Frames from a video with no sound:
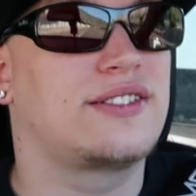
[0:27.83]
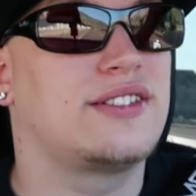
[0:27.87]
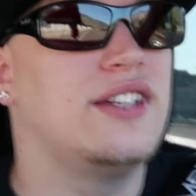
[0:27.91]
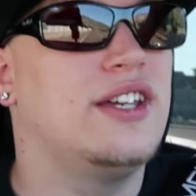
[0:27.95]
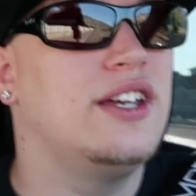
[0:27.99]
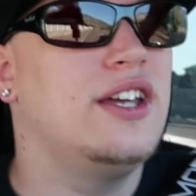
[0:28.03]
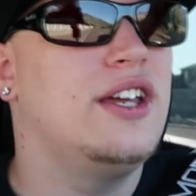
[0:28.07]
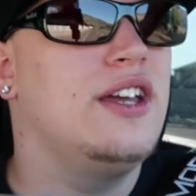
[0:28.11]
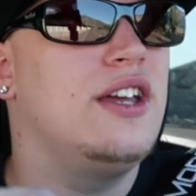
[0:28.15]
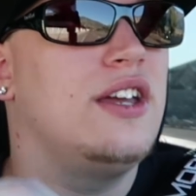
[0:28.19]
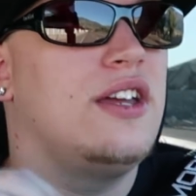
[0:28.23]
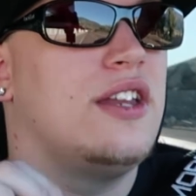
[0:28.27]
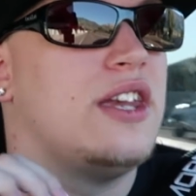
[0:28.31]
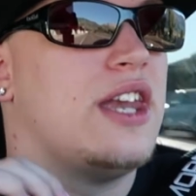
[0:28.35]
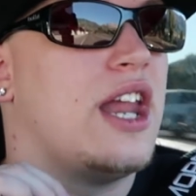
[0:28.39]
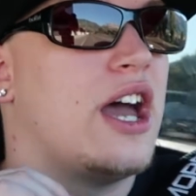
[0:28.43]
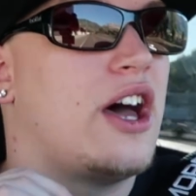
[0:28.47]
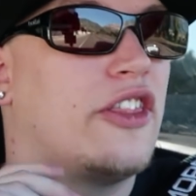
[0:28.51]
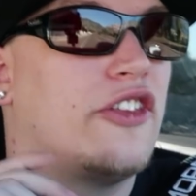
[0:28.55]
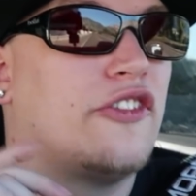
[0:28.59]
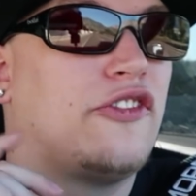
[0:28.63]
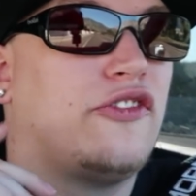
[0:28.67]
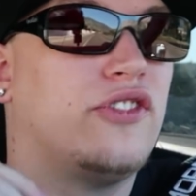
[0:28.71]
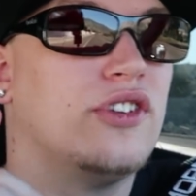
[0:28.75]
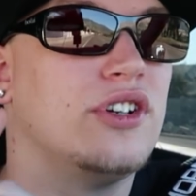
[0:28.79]

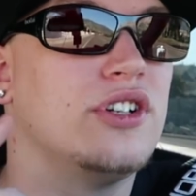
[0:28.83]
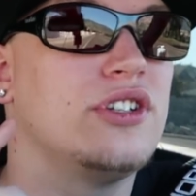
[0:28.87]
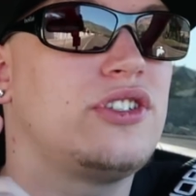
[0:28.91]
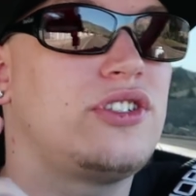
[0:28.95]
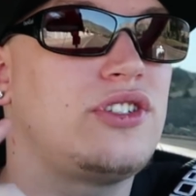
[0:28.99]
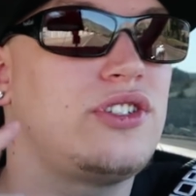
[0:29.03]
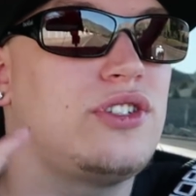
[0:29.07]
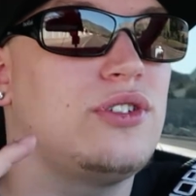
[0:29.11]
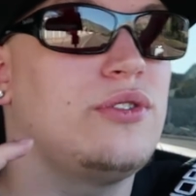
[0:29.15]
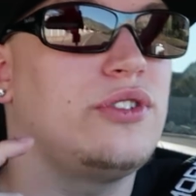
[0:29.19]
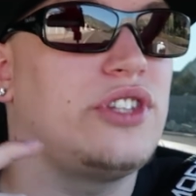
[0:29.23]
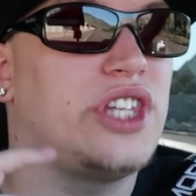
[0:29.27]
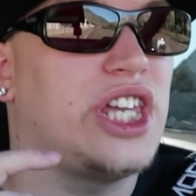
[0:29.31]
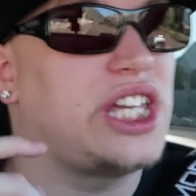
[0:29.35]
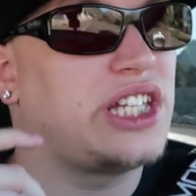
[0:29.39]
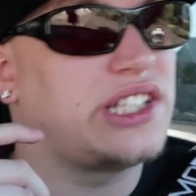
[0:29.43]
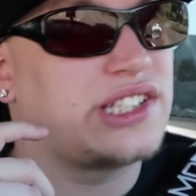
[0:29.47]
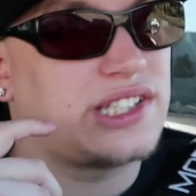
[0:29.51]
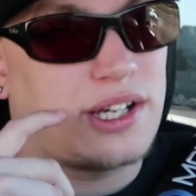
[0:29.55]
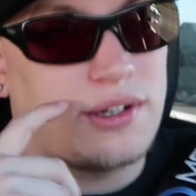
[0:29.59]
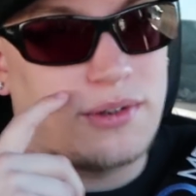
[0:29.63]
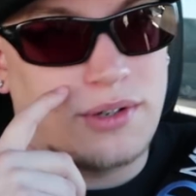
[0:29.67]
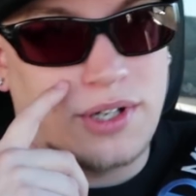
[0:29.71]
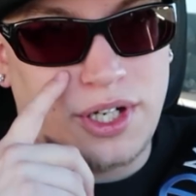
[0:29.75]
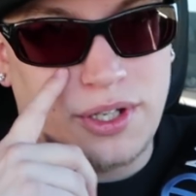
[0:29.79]
Now, the first two
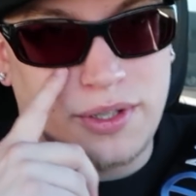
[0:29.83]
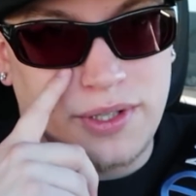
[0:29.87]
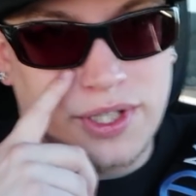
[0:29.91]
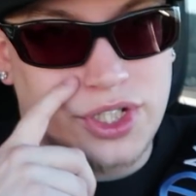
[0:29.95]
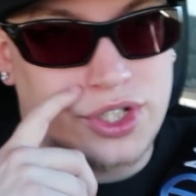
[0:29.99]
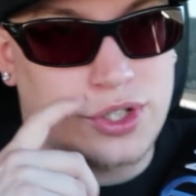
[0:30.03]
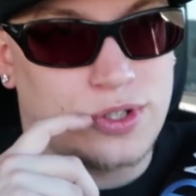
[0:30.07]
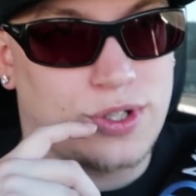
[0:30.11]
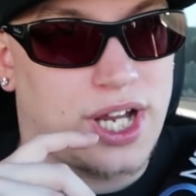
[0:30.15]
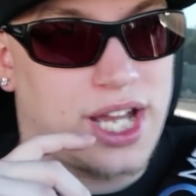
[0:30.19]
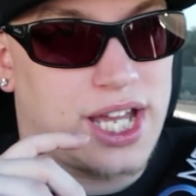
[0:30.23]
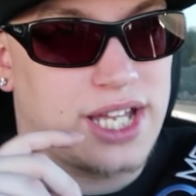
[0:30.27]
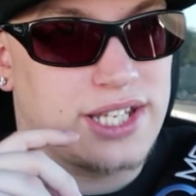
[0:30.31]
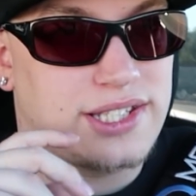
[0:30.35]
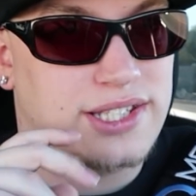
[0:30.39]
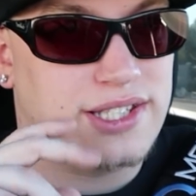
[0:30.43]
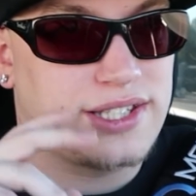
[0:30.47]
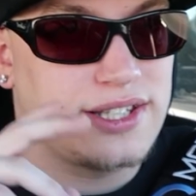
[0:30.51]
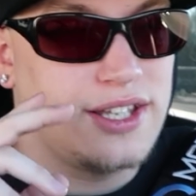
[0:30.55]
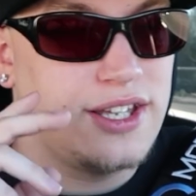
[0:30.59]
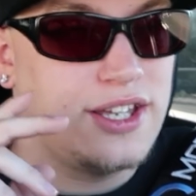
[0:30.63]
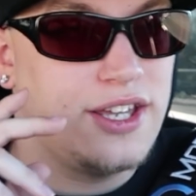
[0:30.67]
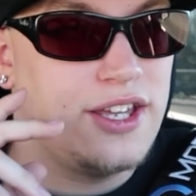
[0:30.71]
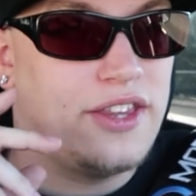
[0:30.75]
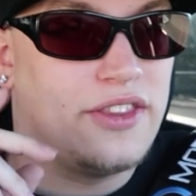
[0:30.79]
things I want to address
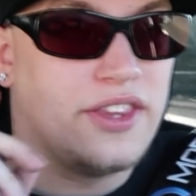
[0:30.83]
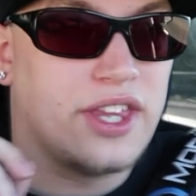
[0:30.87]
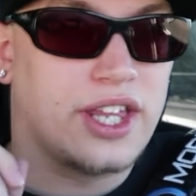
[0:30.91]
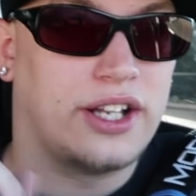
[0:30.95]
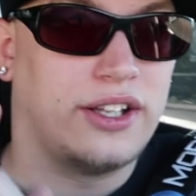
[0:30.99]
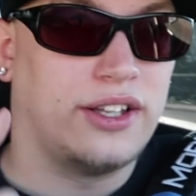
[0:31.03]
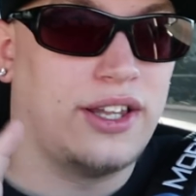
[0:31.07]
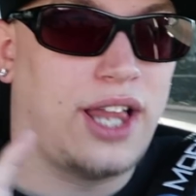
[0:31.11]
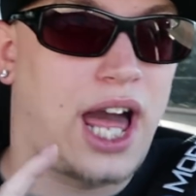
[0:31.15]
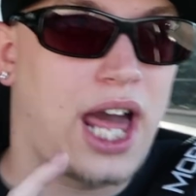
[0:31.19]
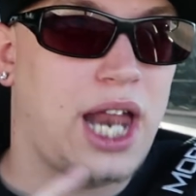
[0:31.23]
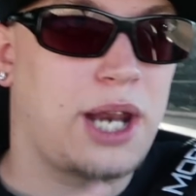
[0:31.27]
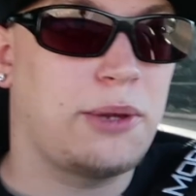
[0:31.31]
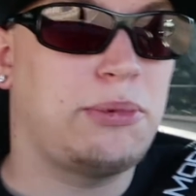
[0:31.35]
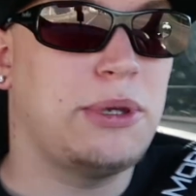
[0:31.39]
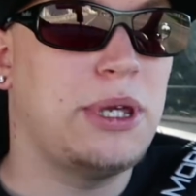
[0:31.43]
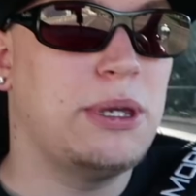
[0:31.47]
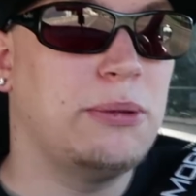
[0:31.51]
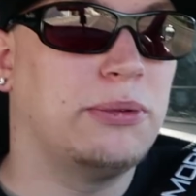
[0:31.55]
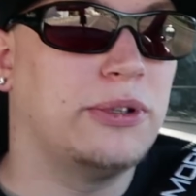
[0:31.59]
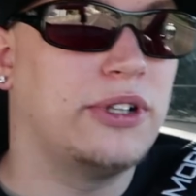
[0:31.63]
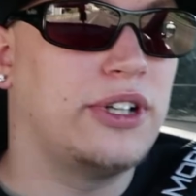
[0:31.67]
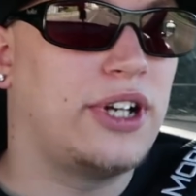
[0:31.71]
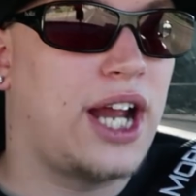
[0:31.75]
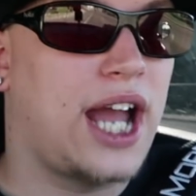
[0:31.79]
that a lot of
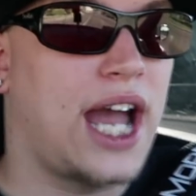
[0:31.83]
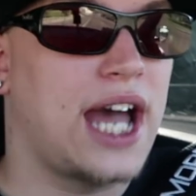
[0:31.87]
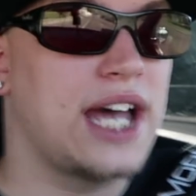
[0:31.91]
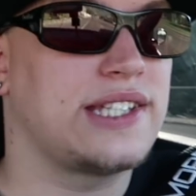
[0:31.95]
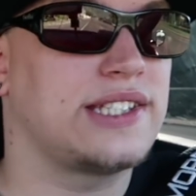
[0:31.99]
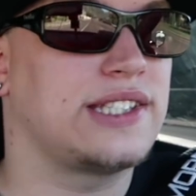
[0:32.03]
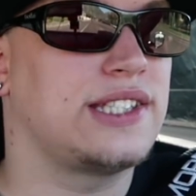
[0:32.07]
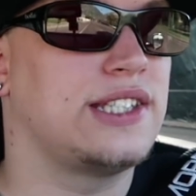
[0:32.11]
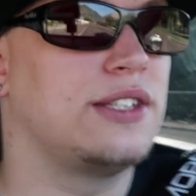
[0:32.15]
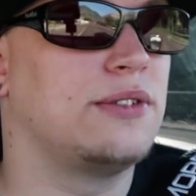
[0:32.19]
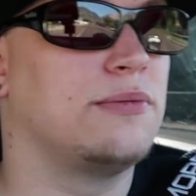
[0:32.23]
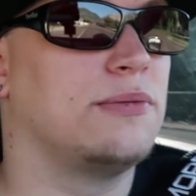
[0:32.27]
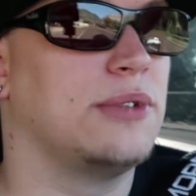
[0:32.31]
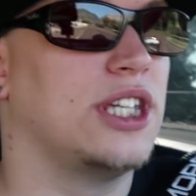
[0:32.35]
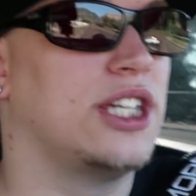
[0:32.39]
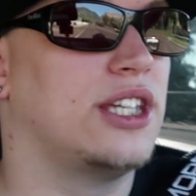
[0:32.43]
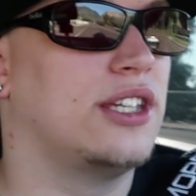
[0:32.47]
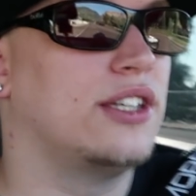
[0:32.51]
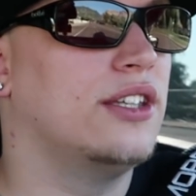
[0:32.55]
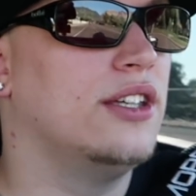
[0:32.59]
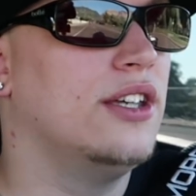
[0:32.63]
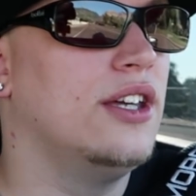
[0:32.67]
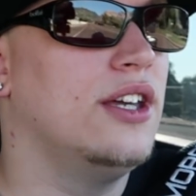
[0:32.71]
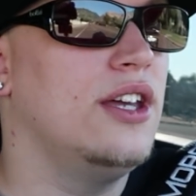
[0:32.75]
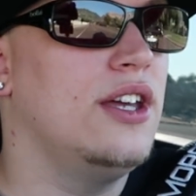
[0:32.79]
people are asking
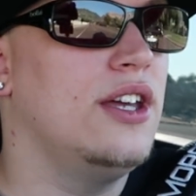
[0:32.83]
me